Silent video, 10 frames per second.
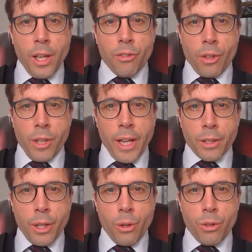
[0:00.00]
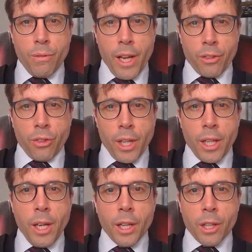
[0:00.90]
is the likelihood of xi
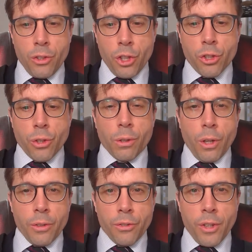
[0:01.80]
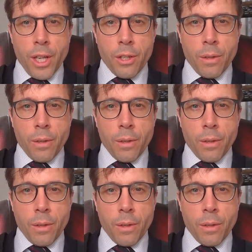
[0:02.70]
conditional on z.